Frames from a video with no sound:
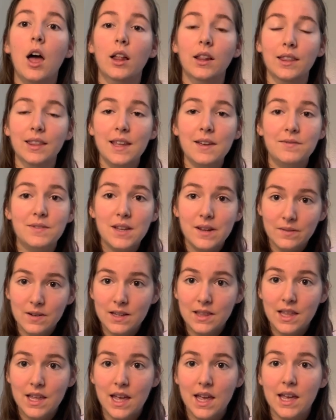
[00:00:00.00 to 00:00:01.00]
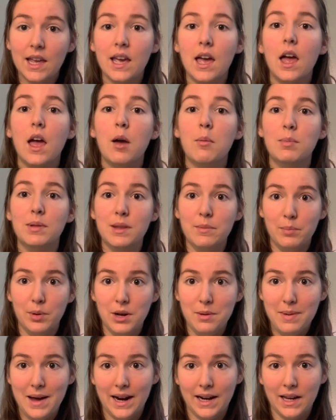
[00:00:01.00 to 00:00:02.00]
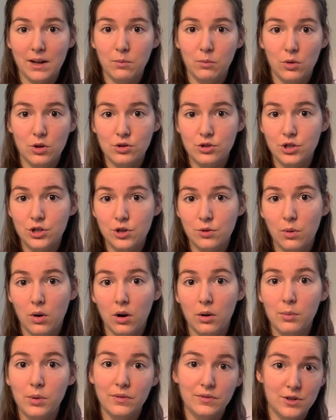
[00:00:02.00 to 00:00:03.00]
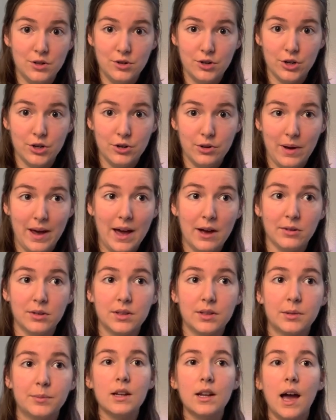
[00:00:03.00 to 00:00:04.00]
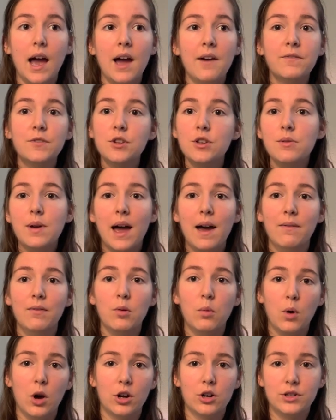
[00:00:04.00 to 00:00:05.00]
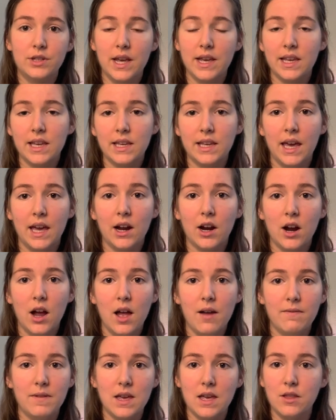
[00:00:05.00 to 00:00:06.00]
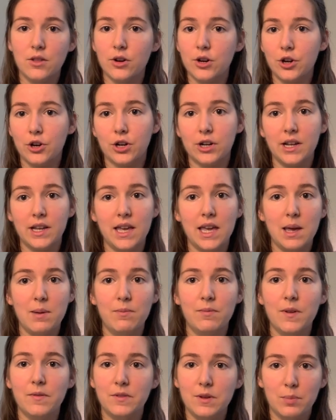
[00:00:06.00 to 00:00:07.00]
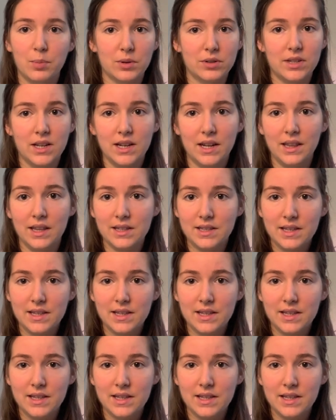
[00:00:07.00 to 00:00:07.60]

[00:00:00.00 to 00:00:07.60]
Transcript: lift everything, but then put it back in once you are moved into your new house. Now, after you have the water taken care of, either you're gonna keep 50% in the